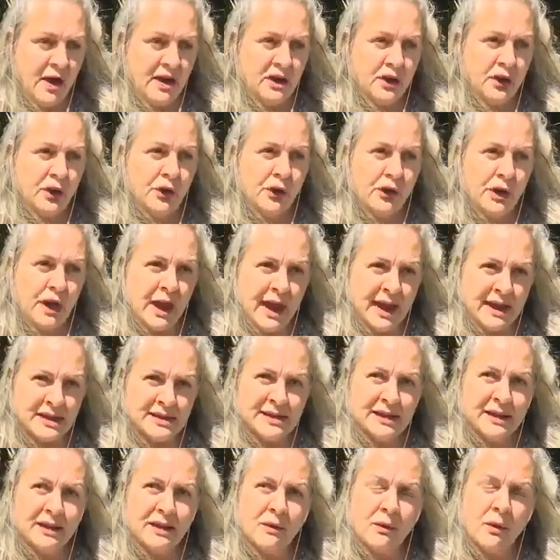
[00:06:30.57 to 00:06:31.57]

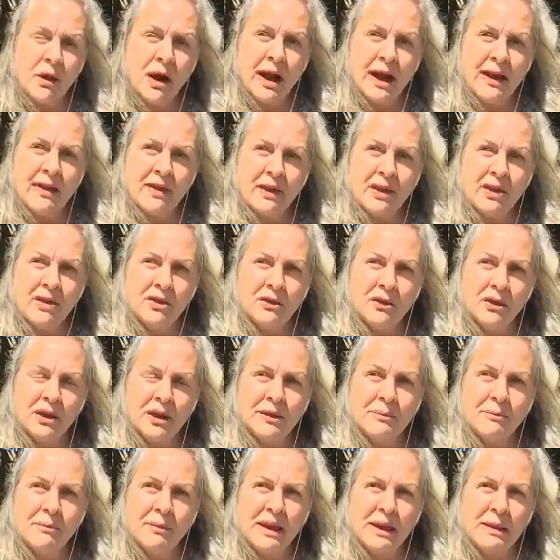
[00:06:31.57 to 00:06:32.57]
creating a way that you
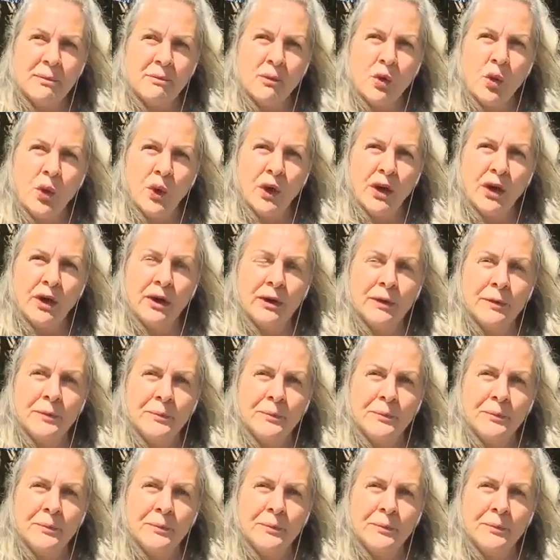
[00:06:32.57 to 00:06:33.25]
can be more